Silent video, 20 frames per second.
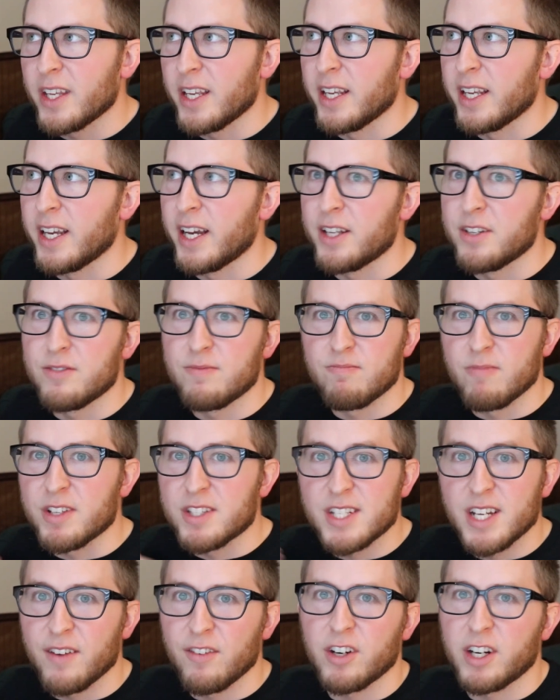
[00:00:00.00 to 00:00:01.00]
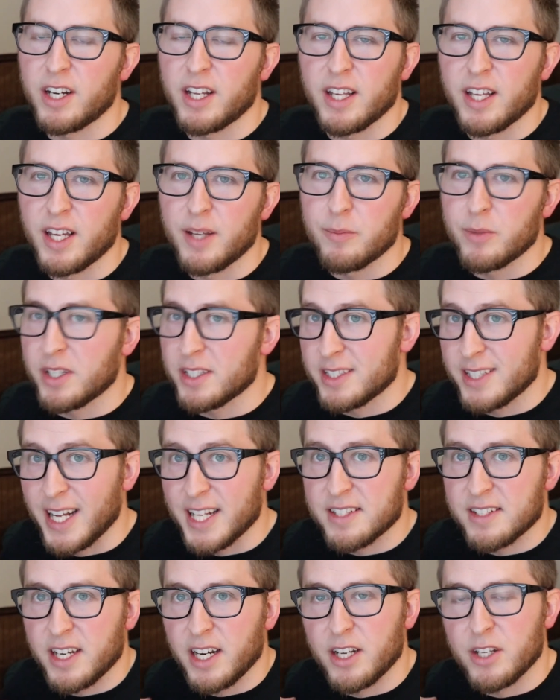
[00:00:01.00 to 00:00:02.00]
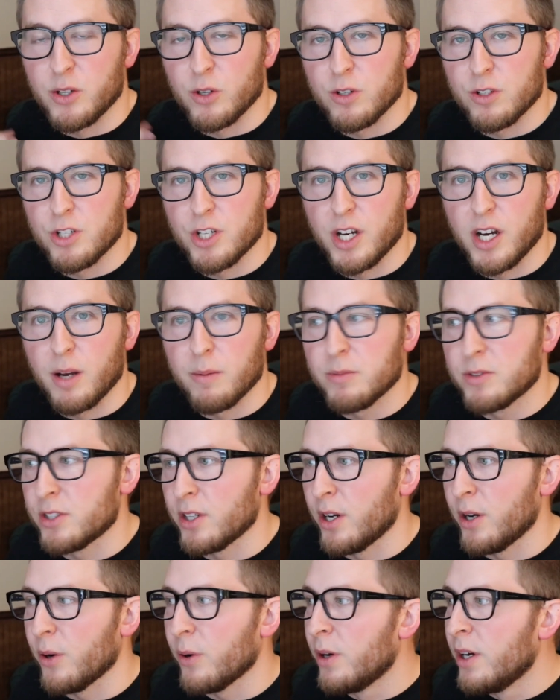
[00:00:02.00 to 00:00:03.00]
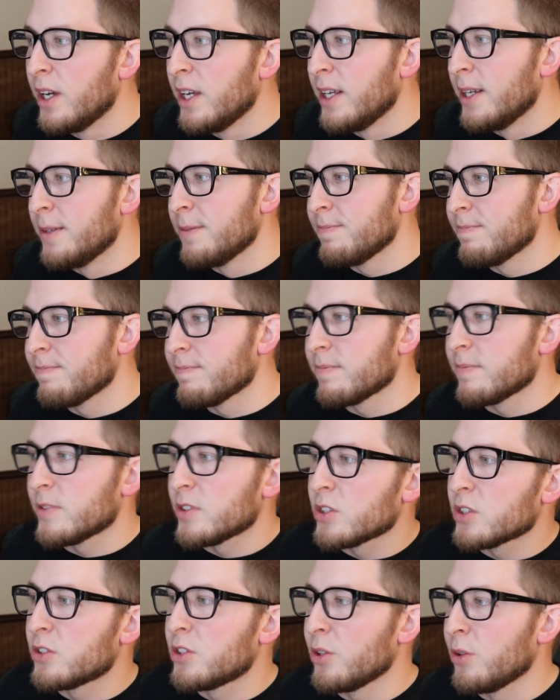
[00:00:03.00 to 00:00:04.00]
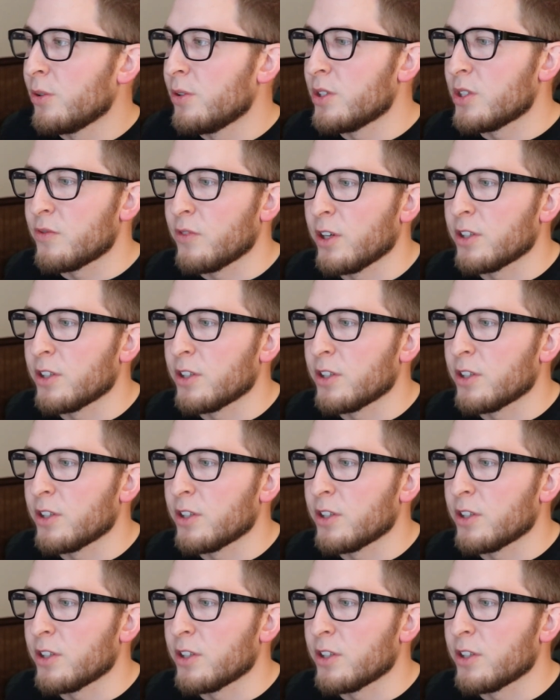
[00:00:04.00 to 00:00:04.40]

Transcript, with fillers: And it's never going to end, because that's kind of your job. So students